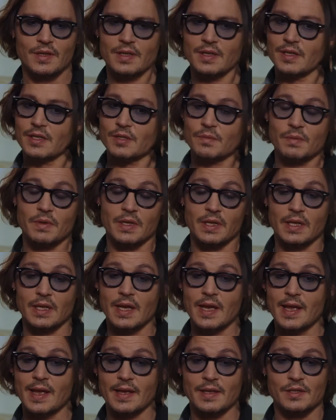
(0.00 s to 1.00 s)
he's been a
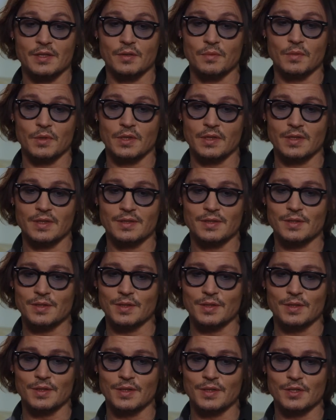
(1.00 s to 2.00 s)
gas. I mean, he's
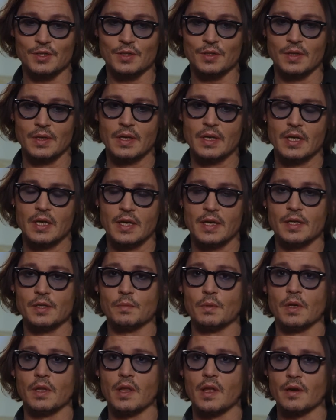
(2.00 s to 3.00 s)
he's he's
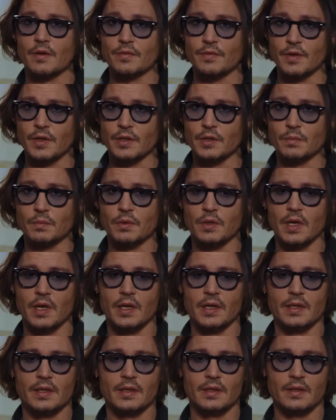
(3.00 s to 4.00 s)
been a lot of fun to
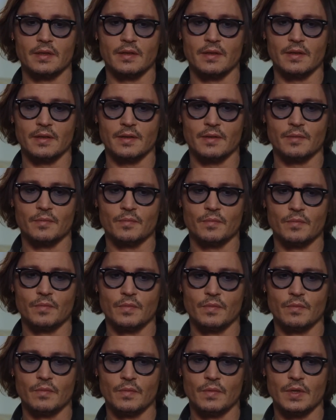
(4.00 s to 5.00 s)
play. Uh,
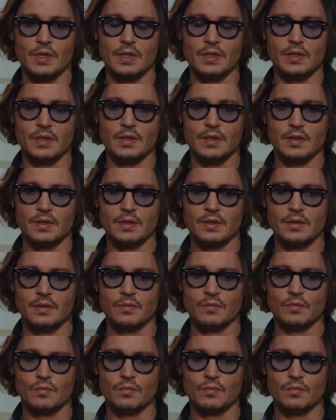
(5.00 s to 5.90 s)
he